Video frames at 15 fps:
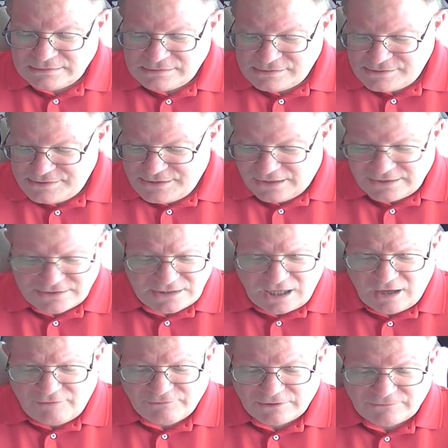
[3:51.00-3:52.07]
does
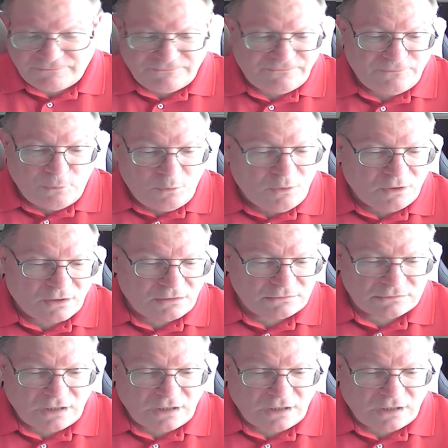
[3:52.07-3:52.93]
cover 4